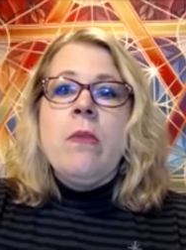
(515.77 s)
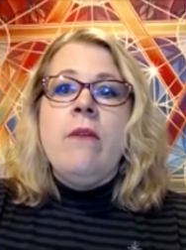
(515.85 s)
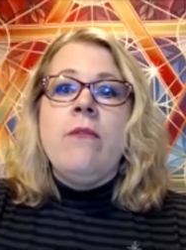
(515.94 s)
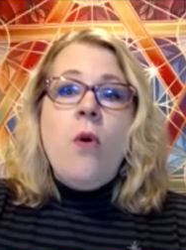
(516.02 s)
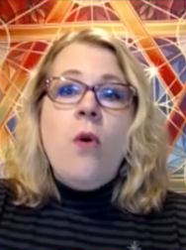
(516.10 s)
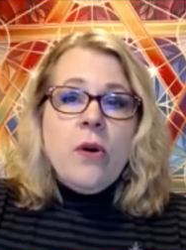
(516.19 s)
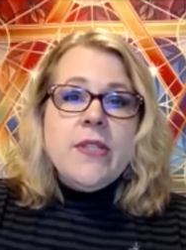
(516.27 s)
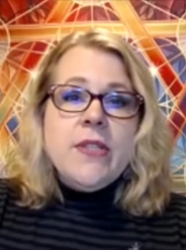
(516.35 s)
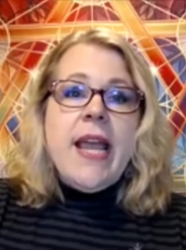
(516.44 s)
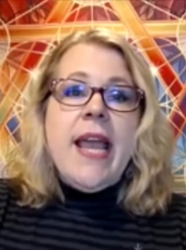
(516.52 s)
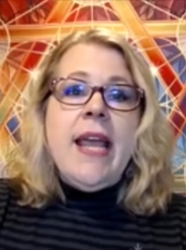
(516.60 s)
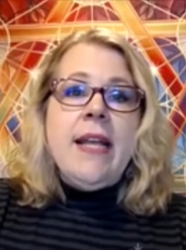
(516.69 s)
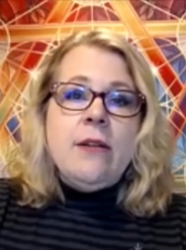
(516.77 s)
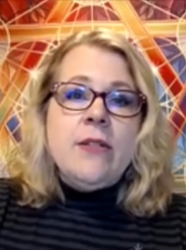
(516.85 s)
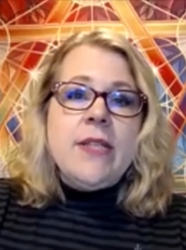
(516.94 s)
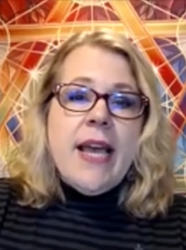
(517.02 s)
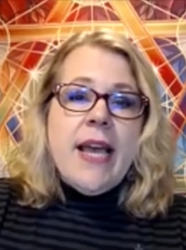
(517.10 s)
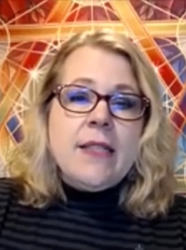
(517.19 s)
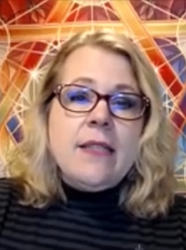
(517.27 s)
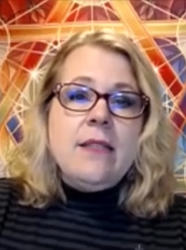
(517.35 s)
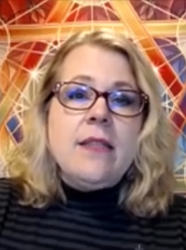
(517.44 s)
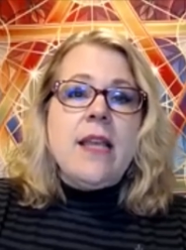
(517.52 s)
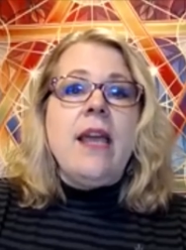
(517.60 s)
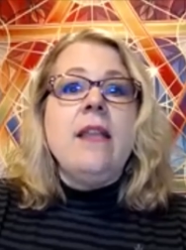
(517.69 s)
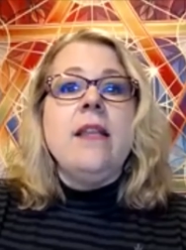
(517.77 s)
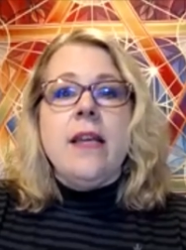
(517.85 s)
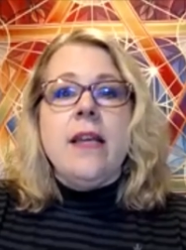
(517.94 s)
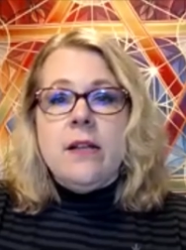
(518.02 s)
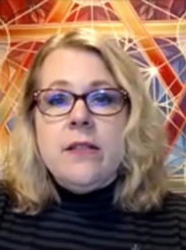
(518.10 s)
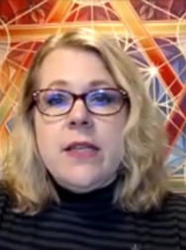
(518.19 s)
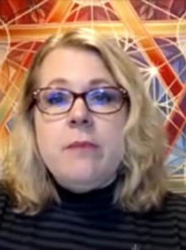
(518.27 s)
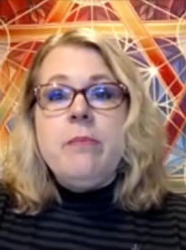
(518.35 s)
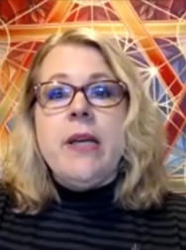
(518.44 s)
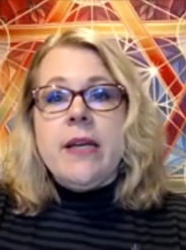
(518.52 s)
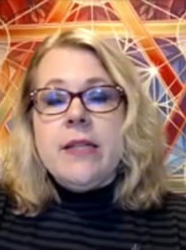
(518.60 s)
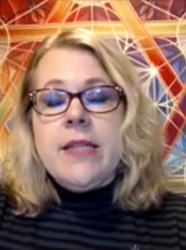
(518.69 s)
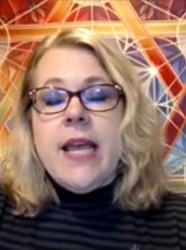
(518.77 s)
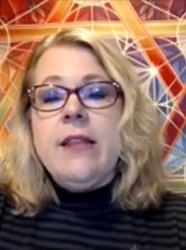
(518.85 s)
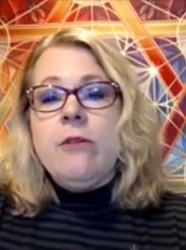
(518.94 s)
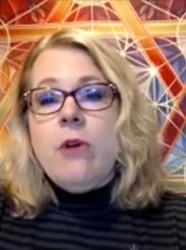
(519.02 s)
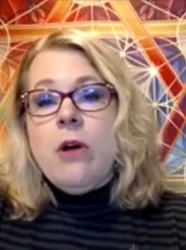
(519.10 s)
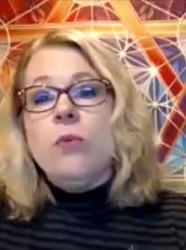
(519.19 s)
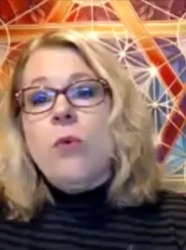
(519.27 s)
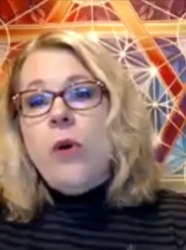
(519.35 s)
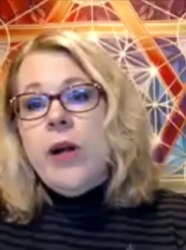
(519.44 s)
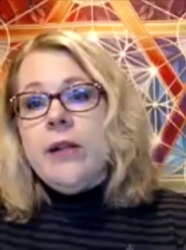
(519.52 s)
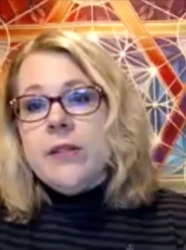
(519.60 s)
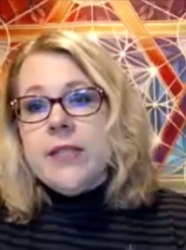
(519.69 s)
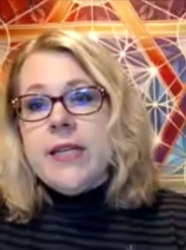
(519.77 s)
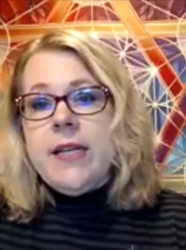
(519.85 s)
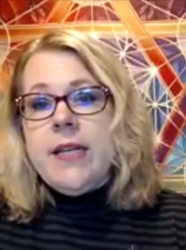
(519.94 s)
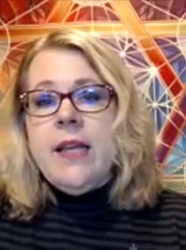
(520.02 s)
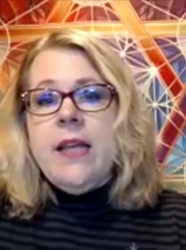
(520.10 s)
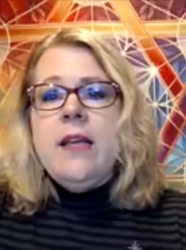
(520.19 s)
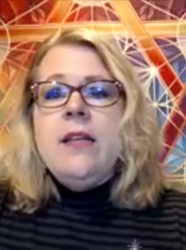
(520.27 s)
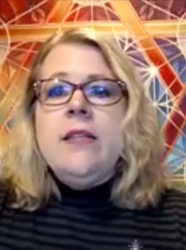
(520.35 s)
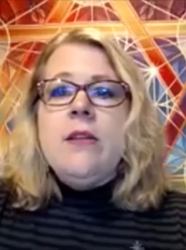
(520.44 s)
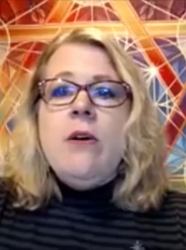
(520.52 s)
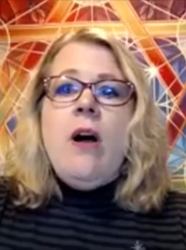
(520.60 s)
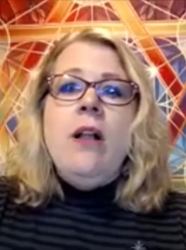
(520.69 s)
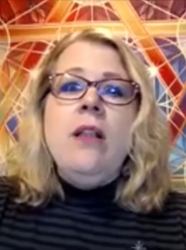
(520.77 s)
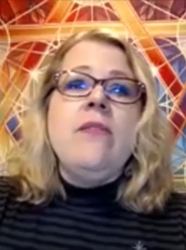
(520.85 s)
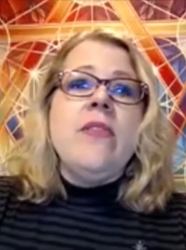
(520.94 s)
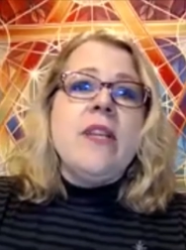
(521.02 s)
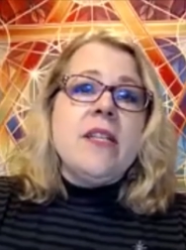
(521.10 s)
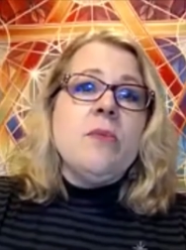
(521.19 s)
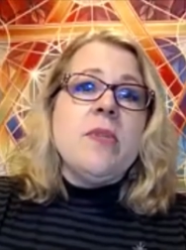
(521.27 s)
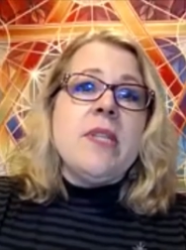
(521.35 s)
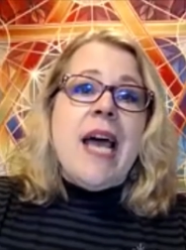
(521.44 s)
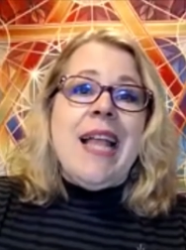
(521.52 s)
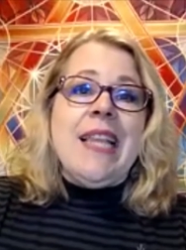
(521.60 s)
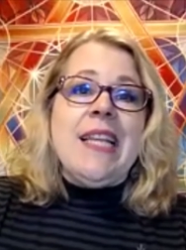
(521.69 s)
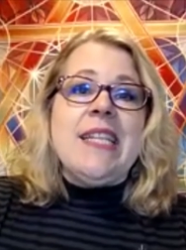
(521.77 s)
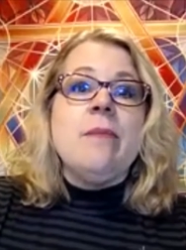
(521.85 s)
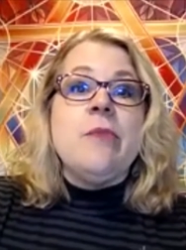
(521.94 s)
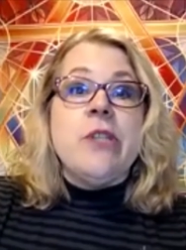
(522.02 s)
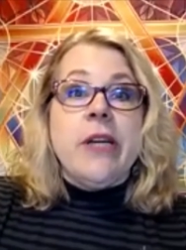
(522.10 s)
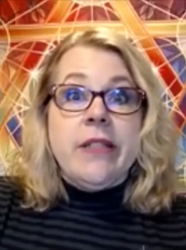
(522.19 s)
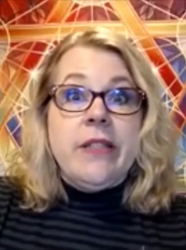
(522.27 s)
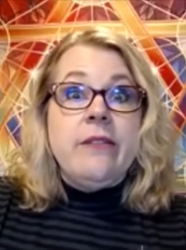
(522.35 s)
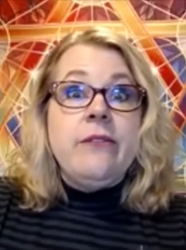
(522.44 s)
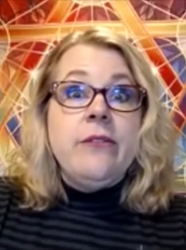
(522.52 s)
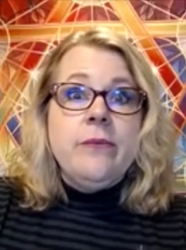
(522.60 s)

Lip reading: Of course, the Anglo-Saxons and the Celts and Picts had their own royalty, so all of this was highly subjective.